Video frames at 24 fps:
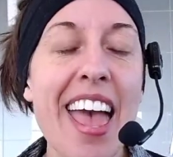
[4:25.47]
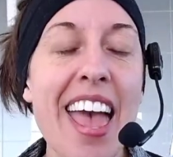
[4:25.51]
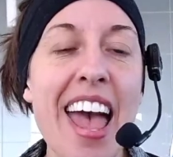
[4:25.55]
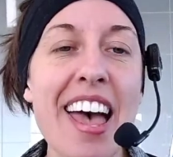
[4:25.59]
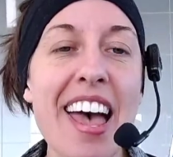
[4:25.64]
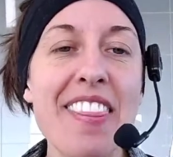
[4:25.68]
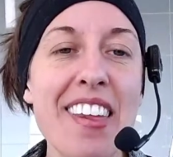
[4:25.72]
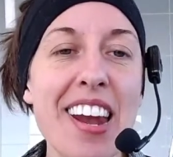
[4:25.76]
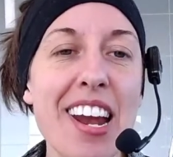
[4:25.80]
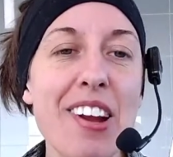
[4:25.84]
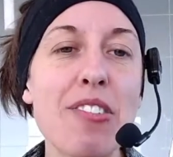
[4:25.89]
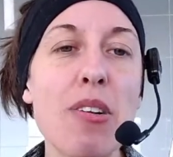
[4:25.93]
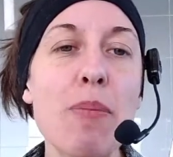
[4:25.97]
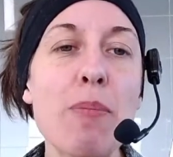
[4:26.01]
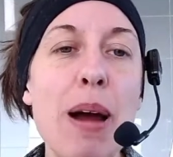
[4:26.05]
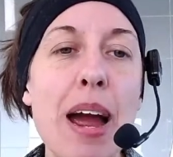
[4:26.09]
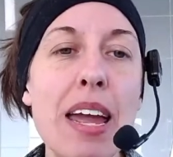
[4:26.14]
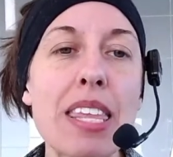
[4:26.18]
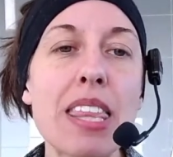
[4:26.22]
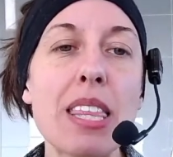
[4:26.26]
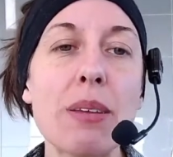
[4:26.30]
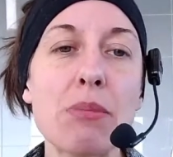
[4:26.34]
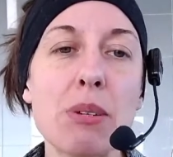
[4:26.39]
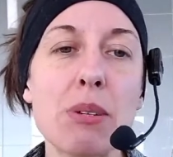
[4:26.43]
And then I
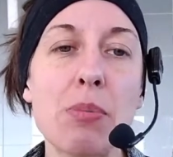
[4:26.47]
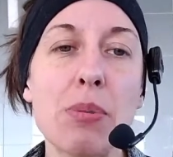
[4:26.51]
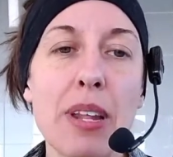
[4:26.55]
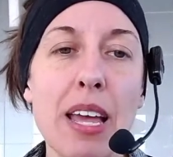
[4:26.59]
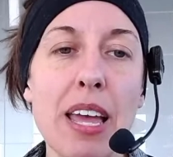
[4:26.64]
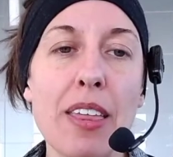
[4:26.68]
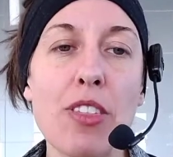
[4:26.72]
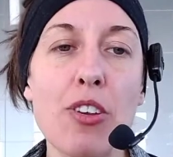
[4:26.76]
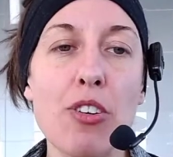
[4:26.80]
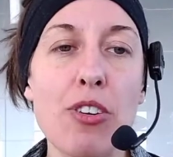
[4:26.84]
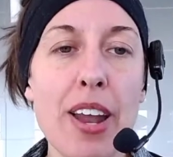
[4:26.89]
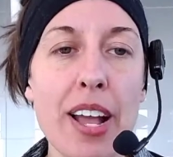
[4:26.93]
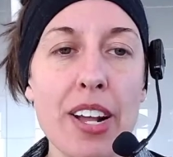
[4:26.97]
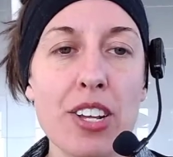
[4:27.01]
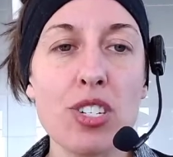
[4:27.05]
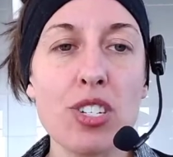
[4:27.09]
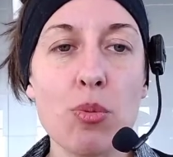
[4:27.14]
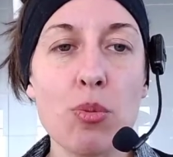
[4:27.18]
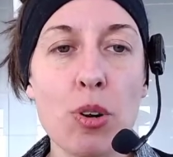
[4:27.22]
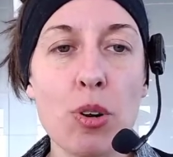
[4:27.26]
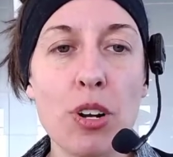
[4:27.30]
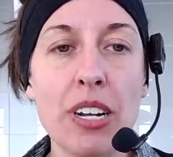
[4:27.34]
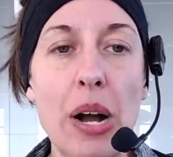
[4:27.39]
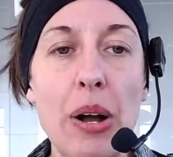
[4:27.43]
remind them to plan their next
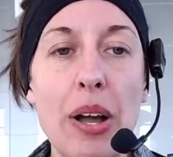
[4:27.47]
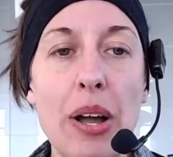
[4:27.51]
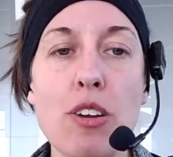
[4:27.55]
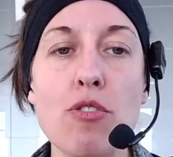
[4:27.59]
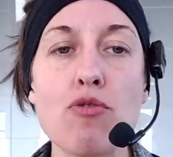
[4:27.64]
workout.